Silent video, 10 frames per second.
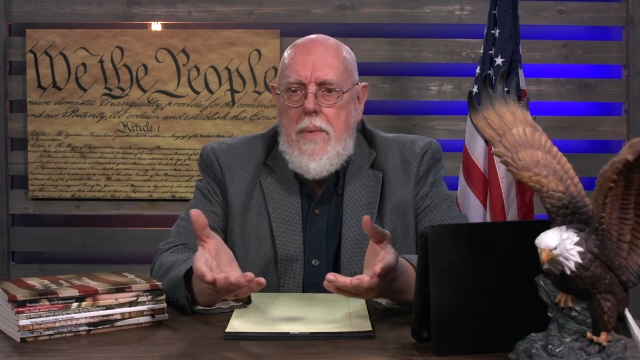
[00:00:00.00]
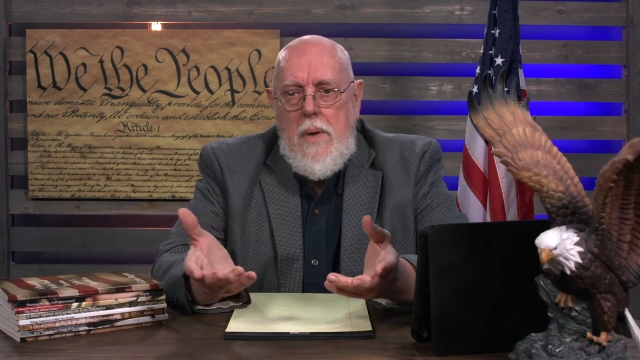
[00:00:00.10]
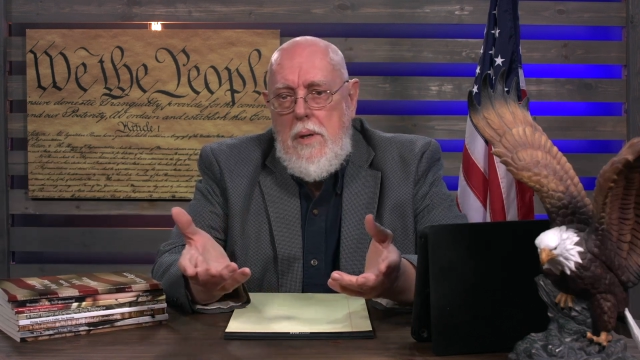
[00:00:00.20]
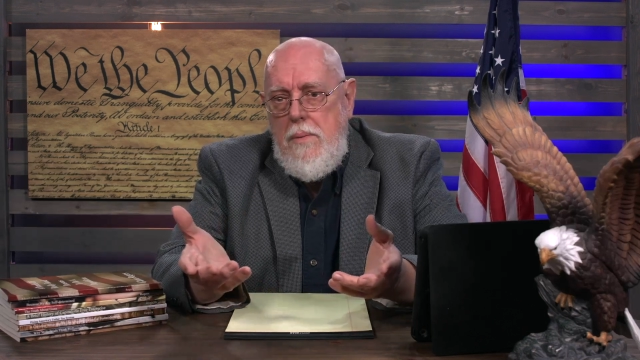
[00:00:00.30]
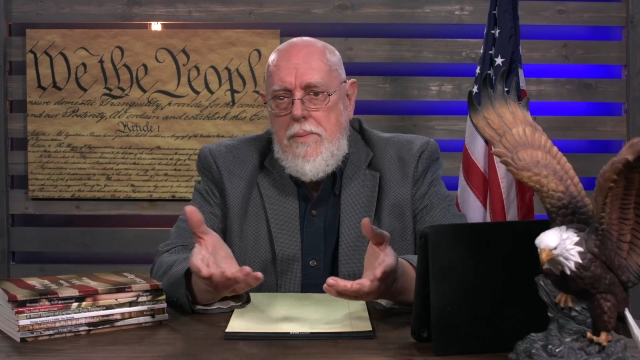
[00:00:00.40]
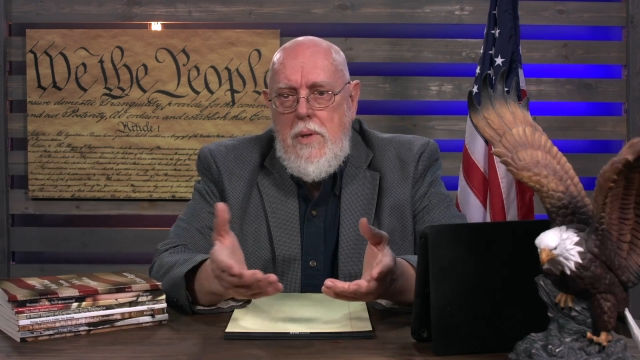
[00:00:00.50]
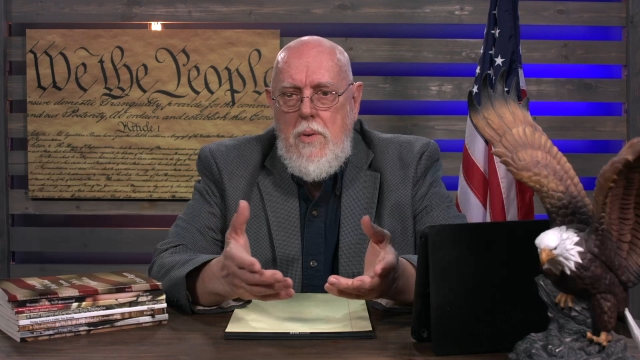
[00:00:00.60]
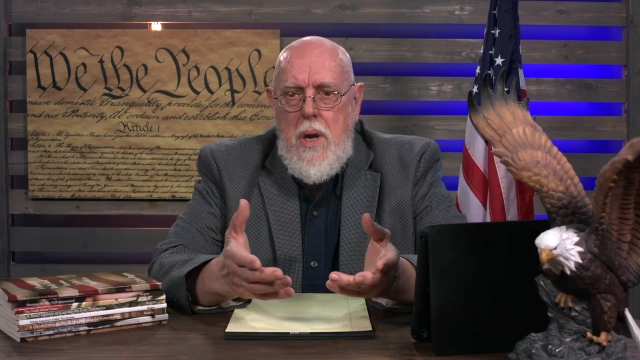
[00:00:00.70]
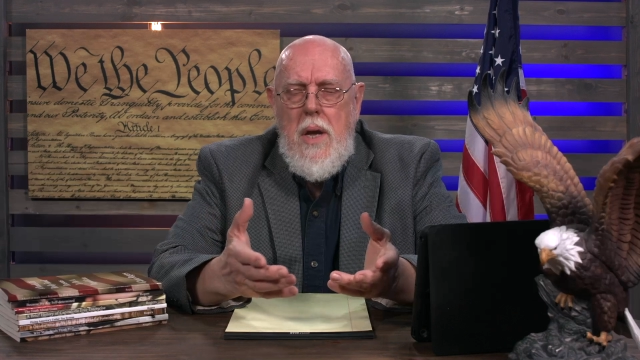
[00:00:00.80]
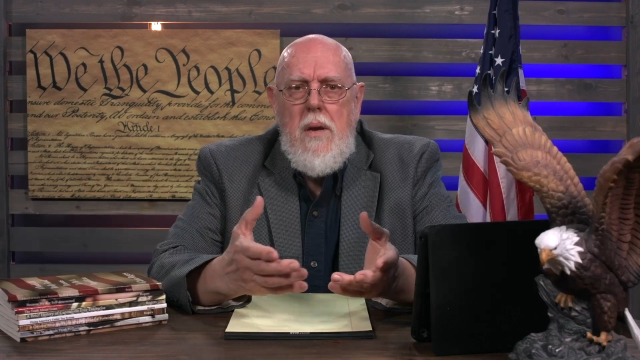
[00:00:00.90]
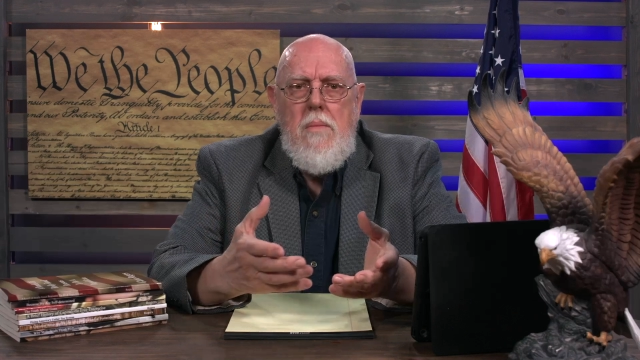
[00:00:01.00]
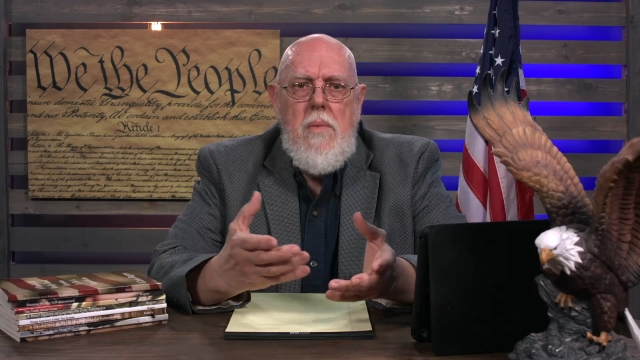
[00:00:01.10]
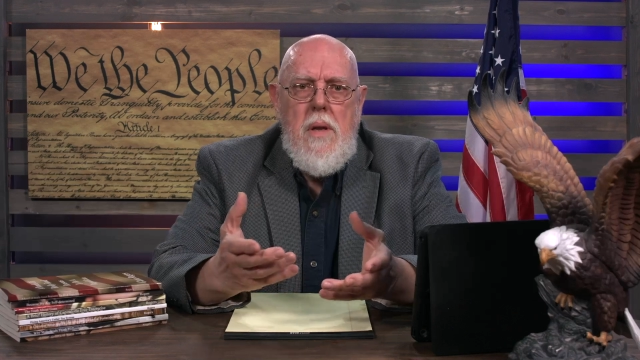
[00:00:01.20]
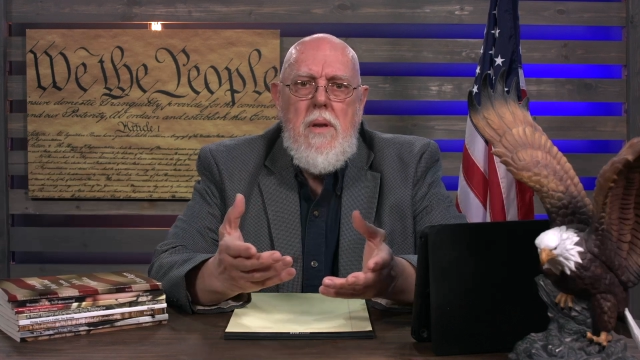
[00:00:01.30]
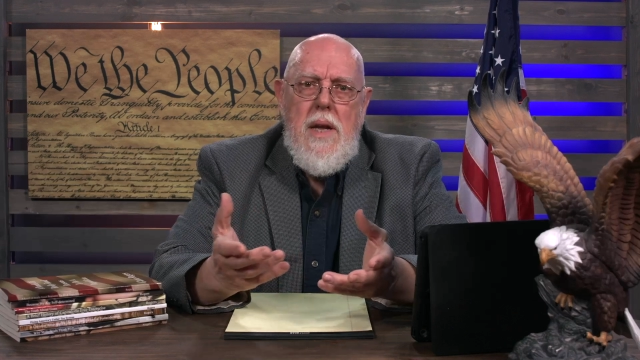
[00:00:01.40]
Well, okay,
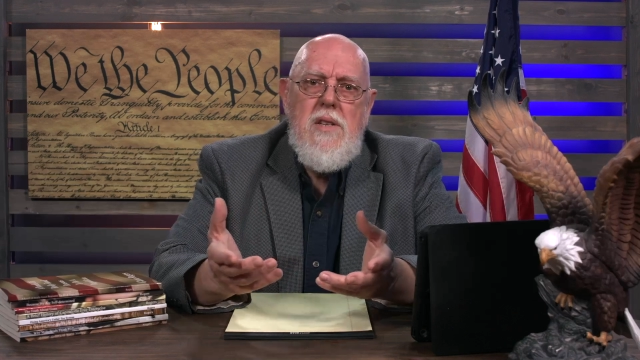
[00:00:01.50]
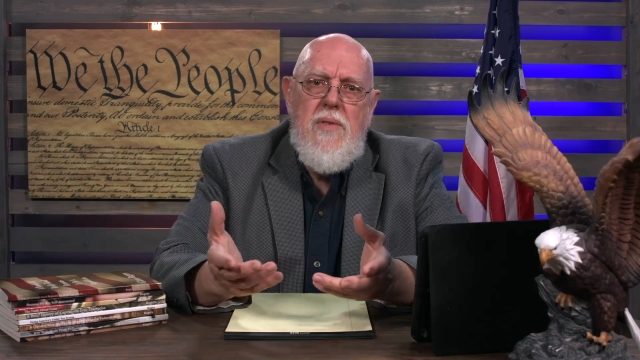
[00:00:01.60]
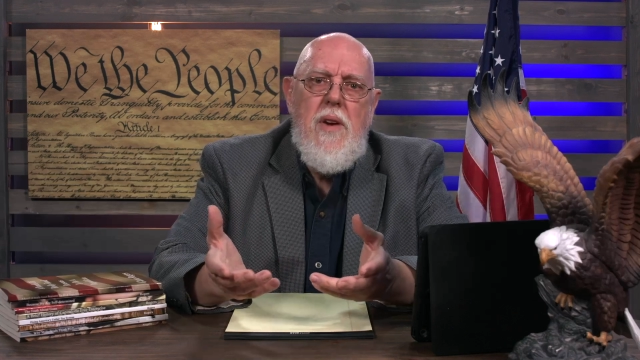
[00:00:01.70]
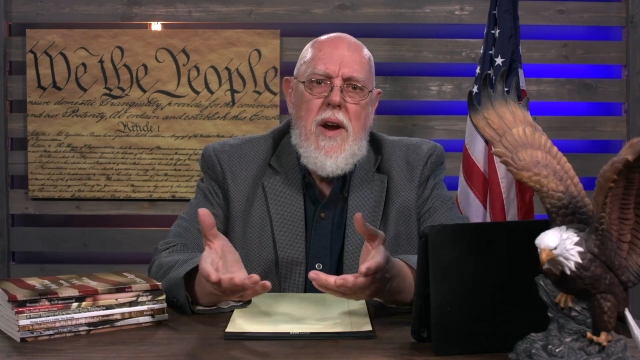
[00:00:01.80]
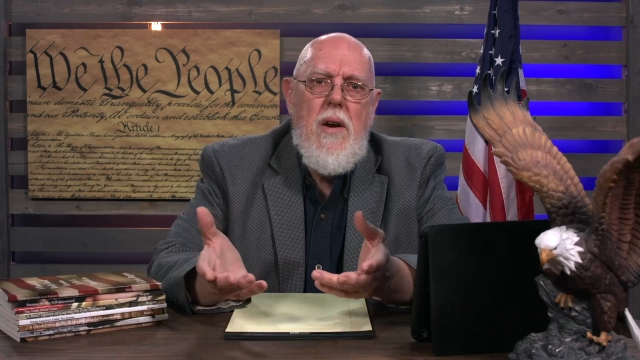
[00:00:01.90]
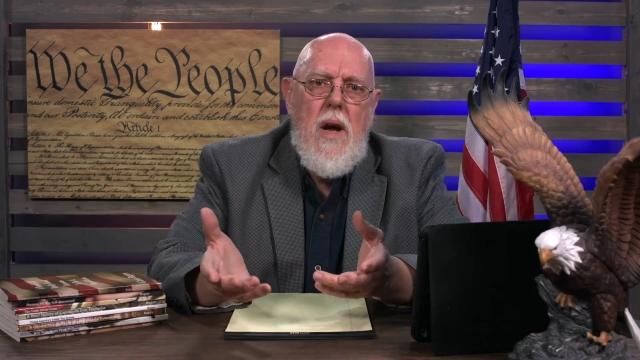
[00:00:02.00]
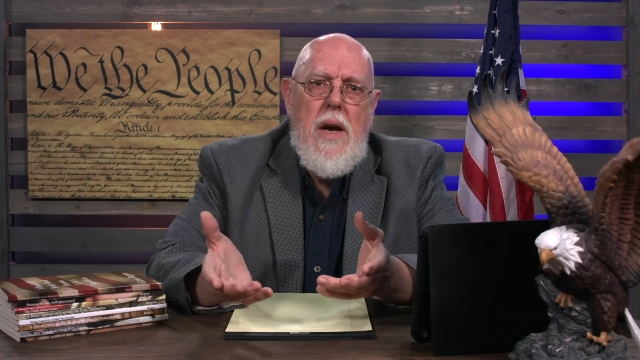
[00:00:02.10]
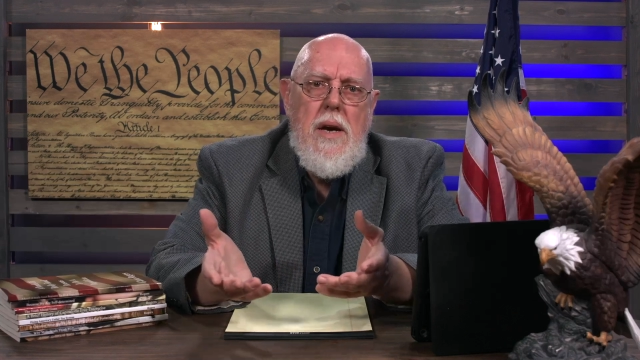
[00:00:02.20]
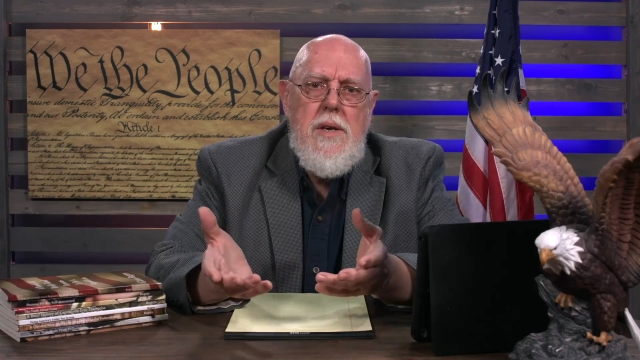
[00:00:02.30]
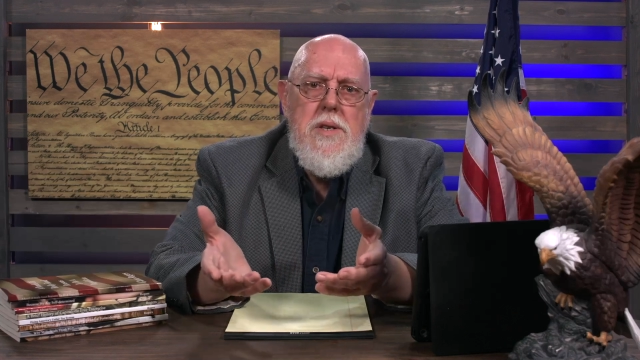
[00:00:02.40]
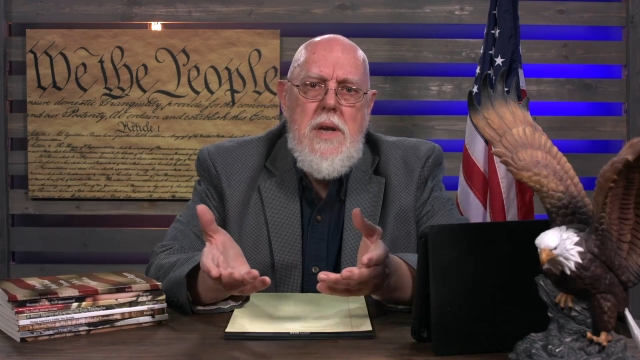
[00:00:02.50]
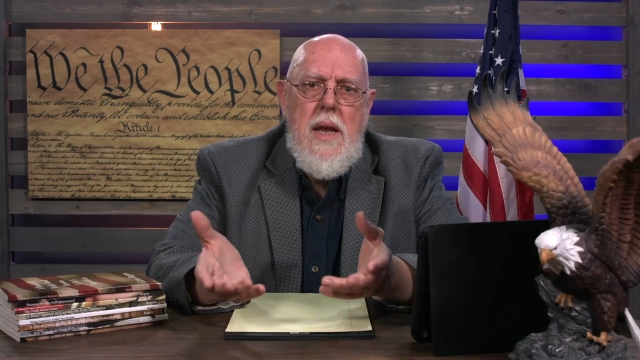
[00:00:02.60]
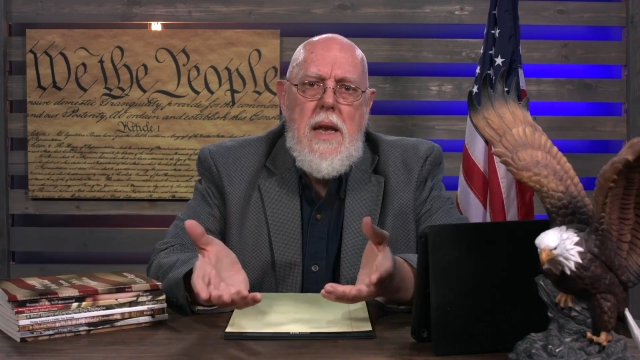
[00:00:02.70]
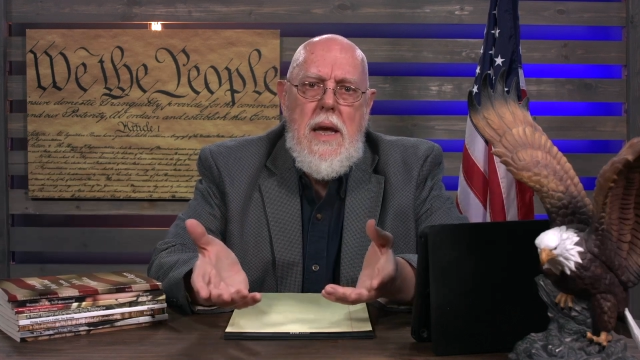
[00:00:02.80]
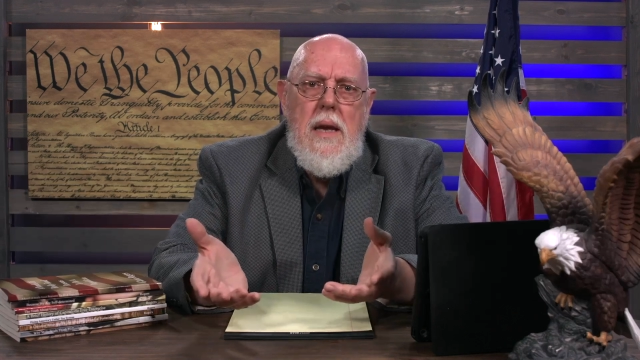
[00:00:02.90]
that's fair. I
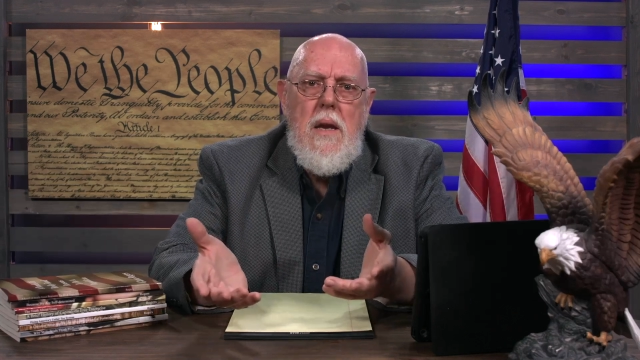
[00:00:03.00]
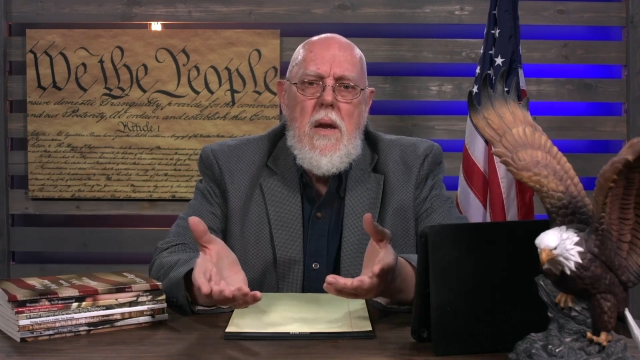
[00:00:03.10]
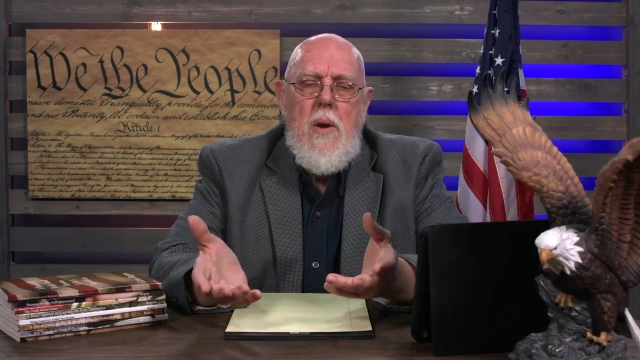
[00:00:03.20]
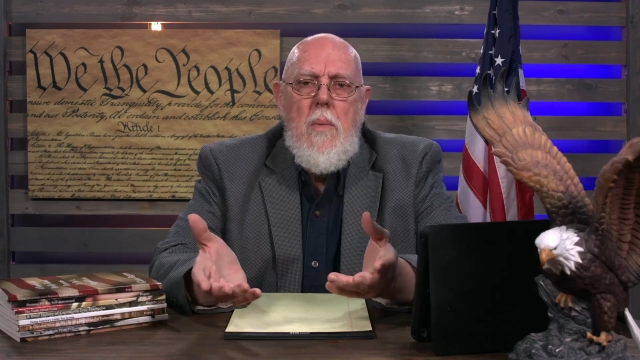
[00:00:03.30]
understand that.